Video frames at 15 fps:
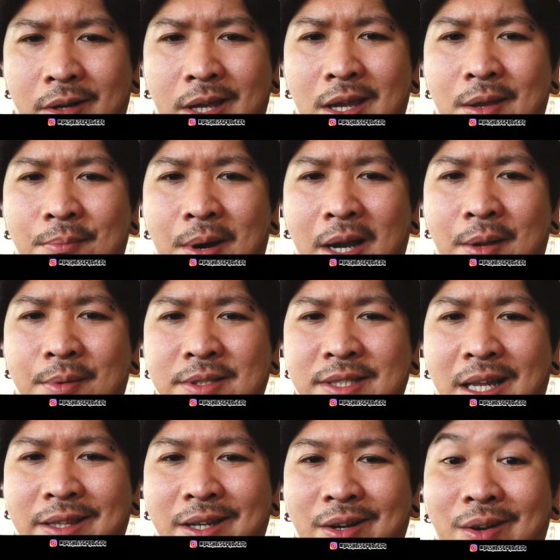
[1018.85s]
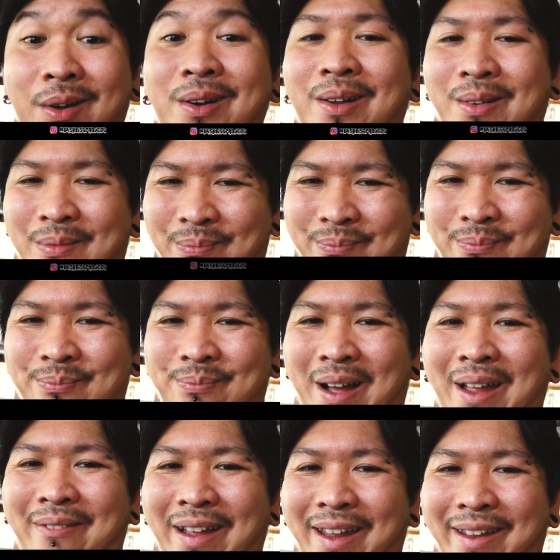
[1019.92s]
Okay, my name is Adrian Bye